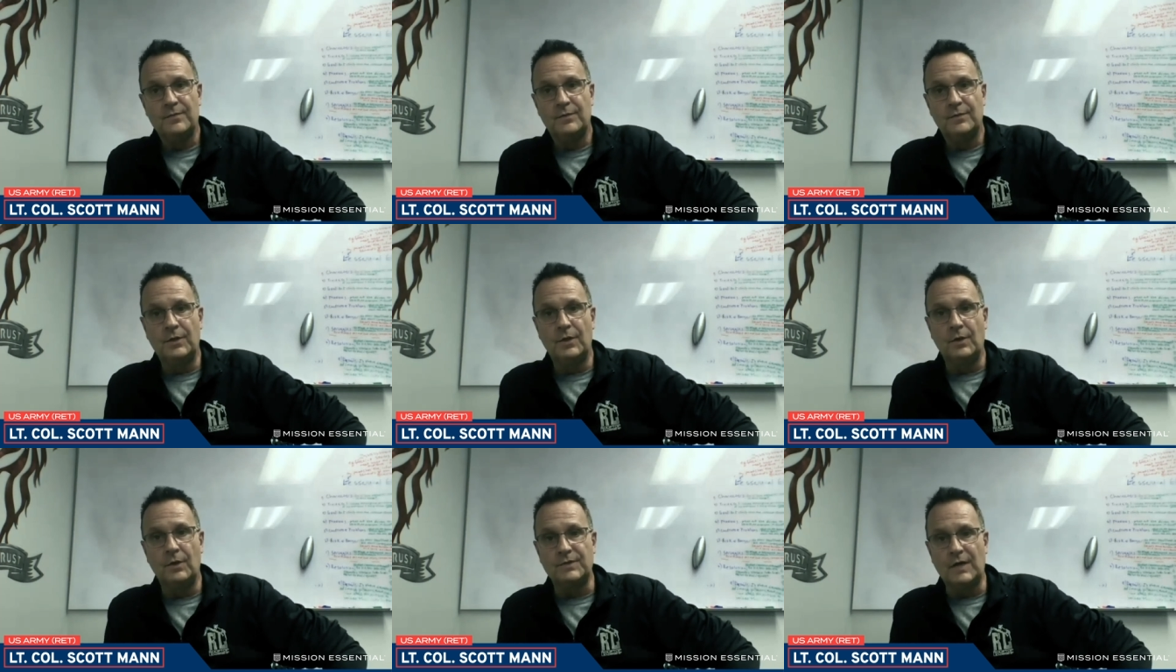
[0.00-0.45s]

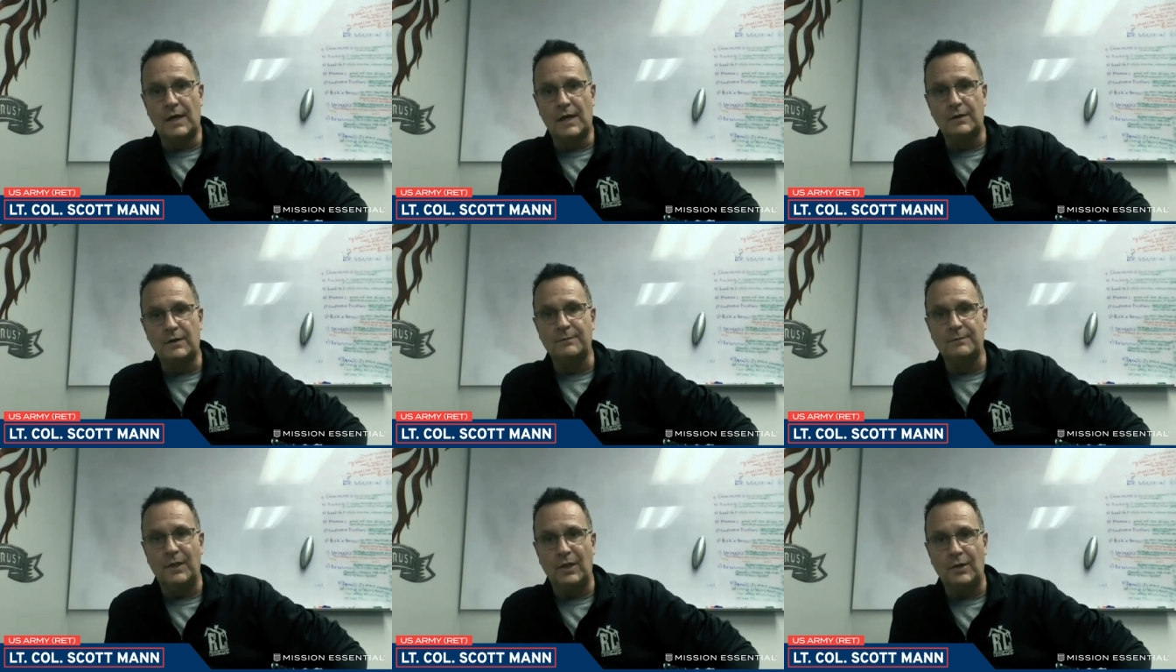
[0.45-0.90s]
You know,
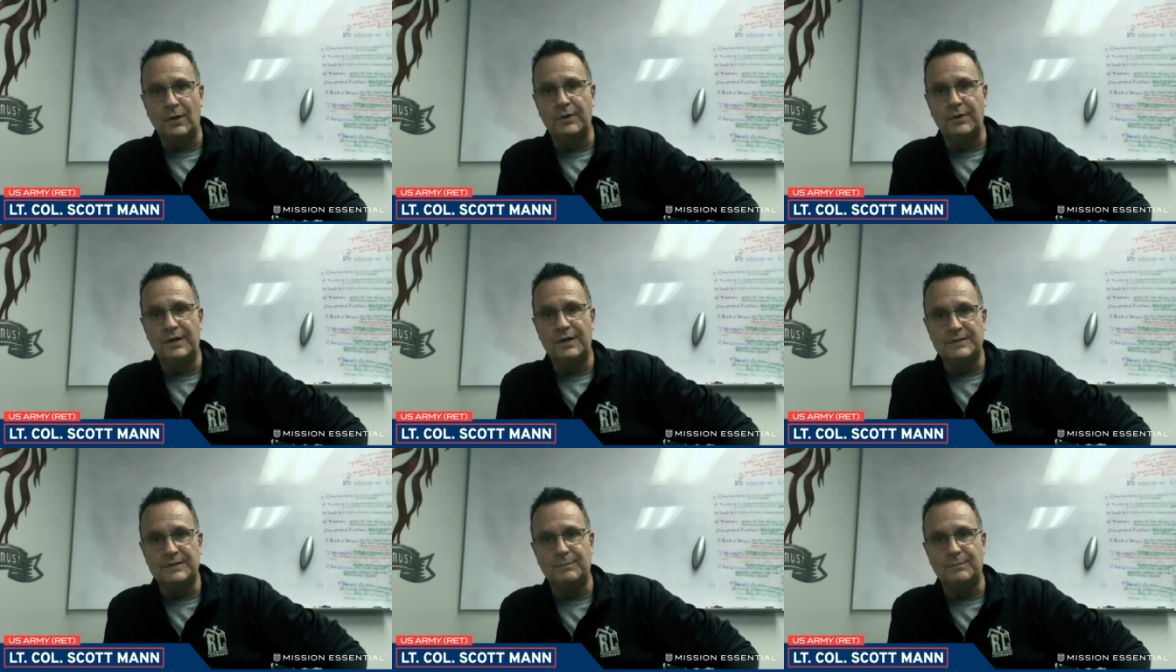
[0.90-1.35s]
Donald Miller
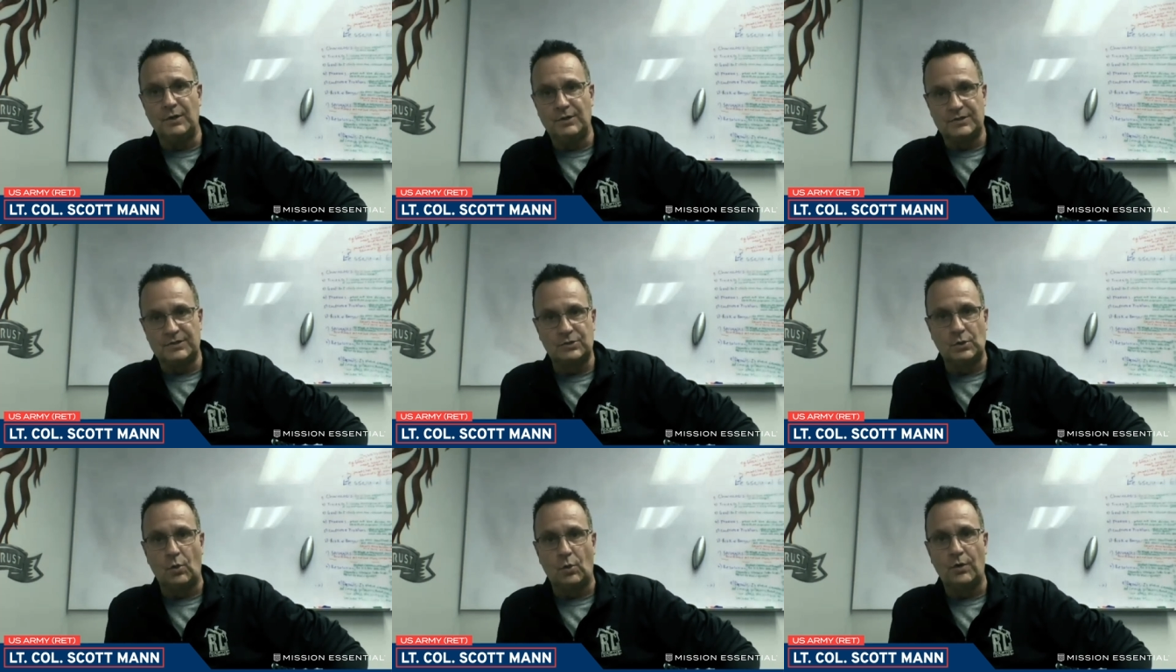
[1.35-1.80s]
in his book
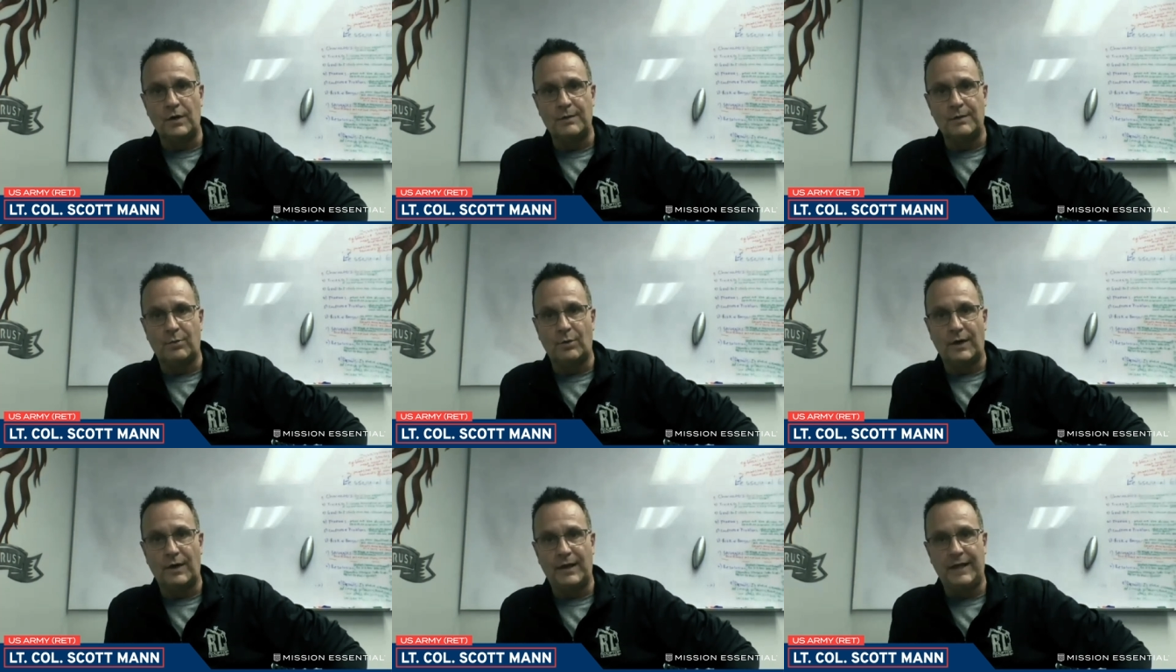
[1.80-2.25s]
Story
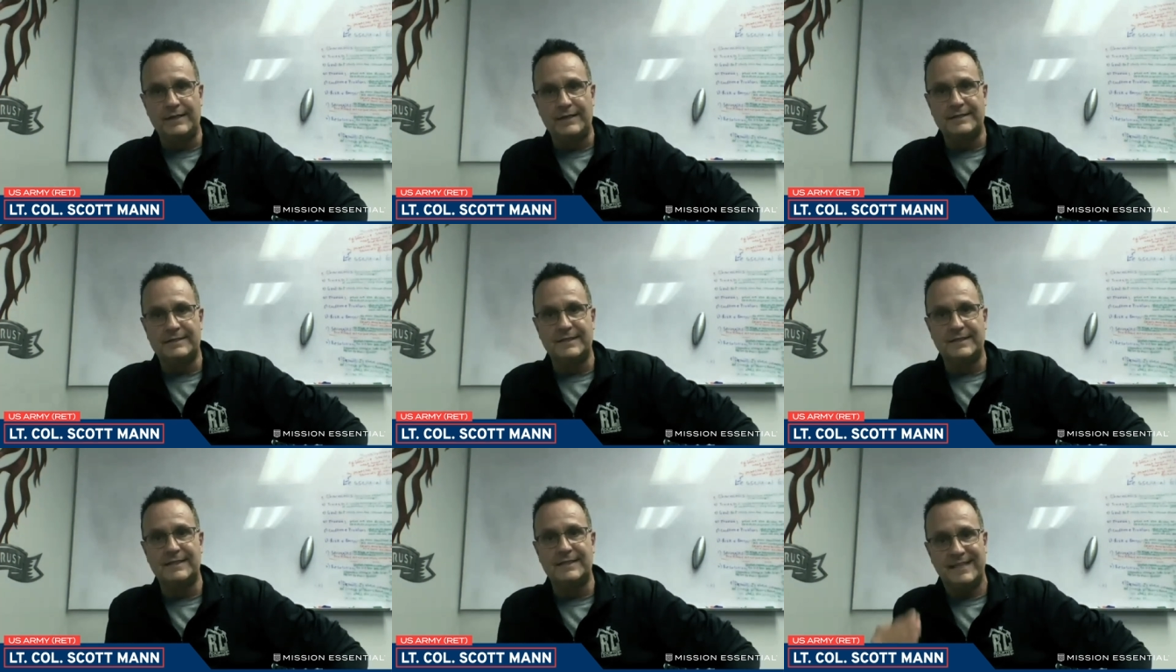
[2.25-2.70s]
Brand, he
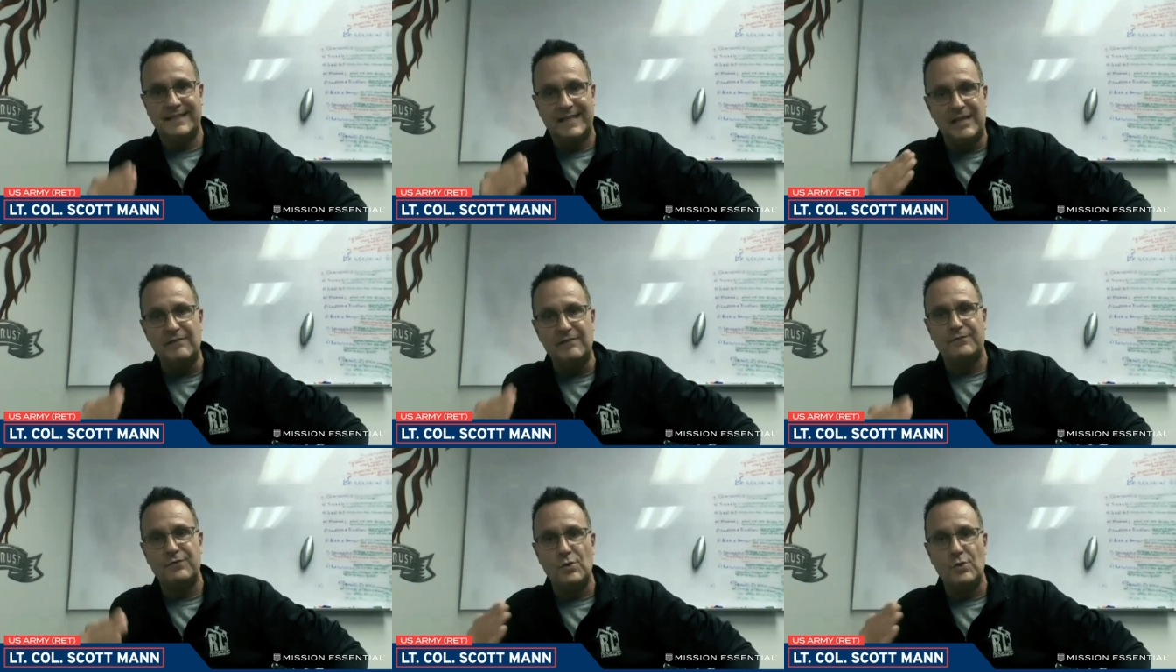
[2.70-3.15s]
says,
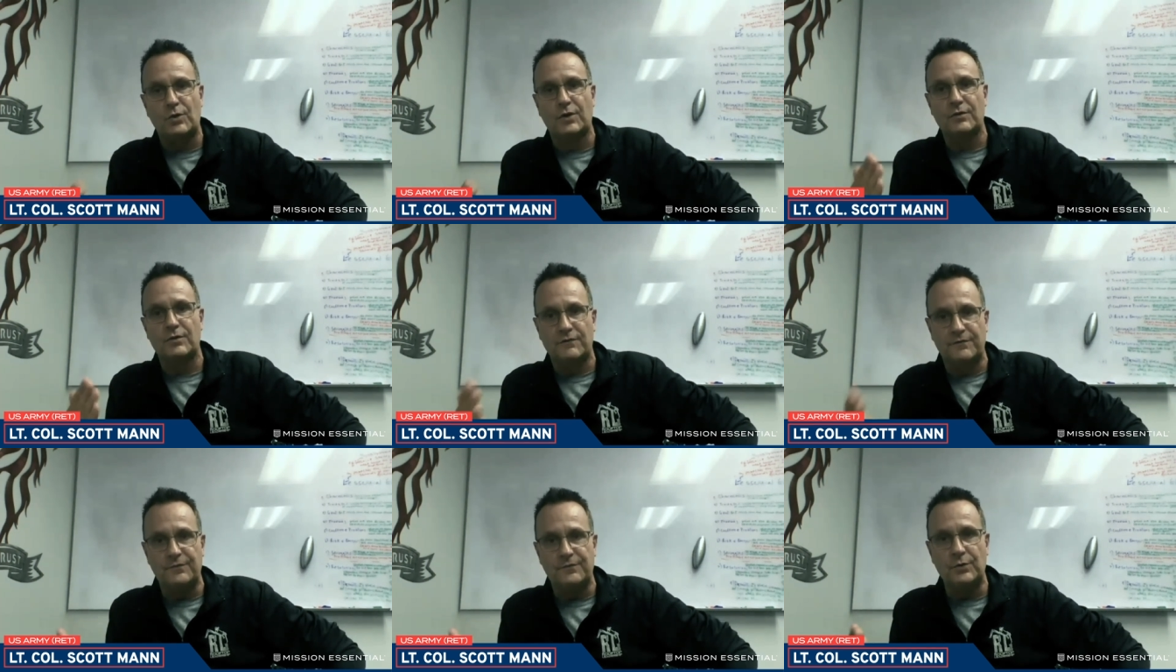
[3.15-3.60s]
if you
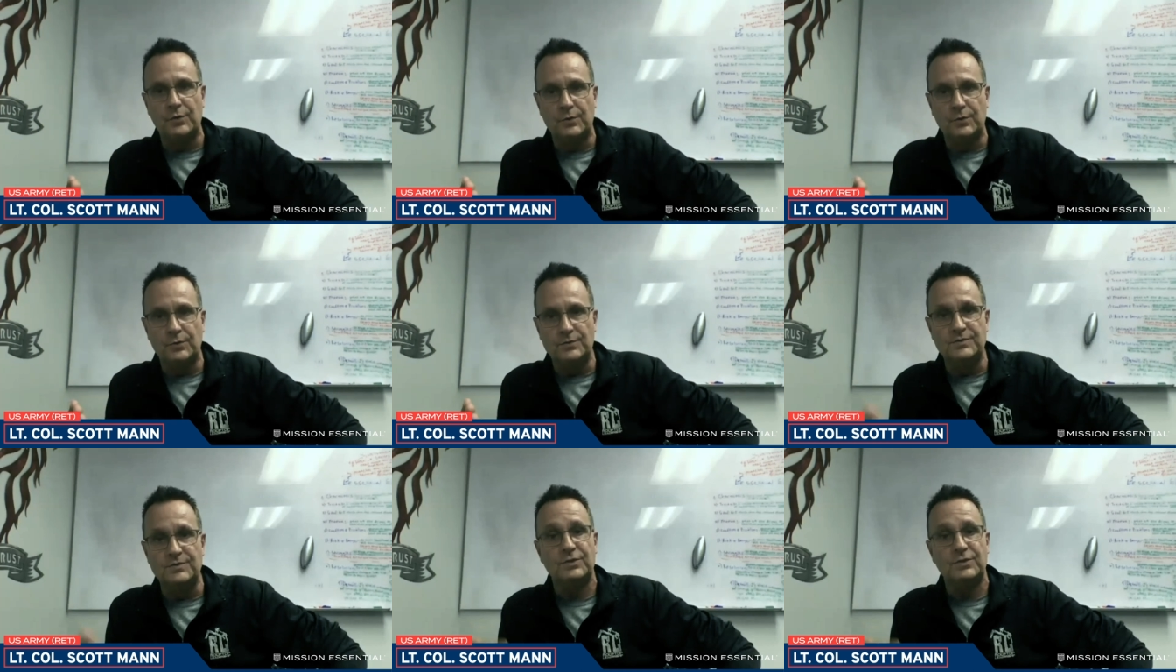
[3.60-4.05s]

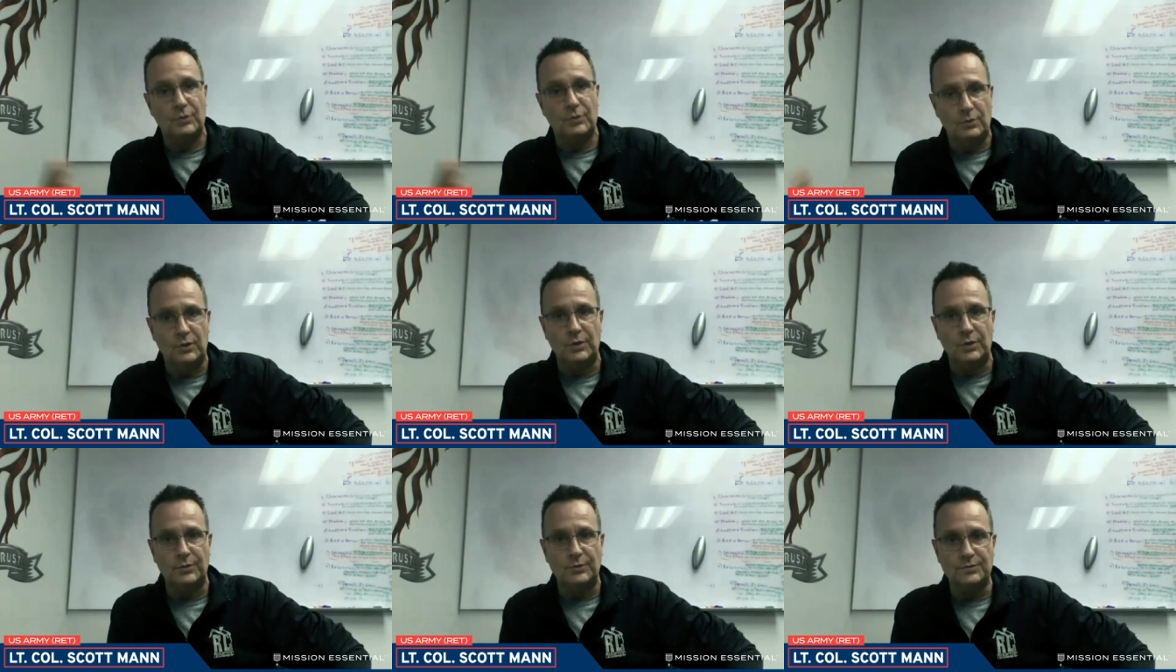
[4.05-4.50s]
confuse, you
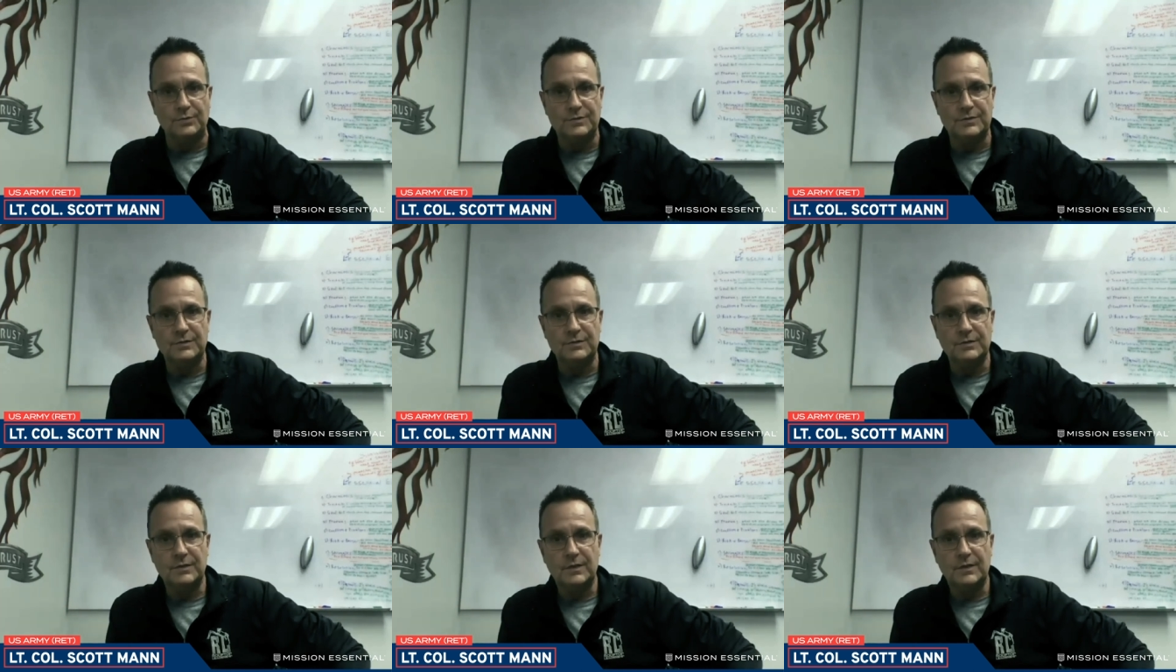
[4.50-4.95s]

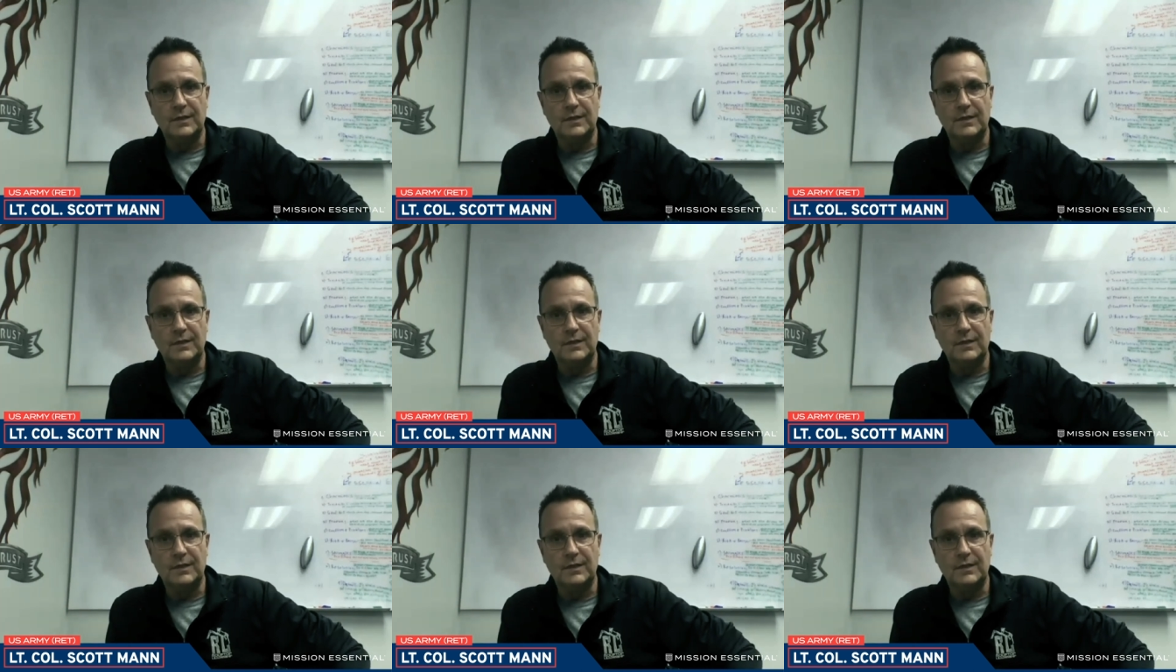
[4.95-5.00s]
lose.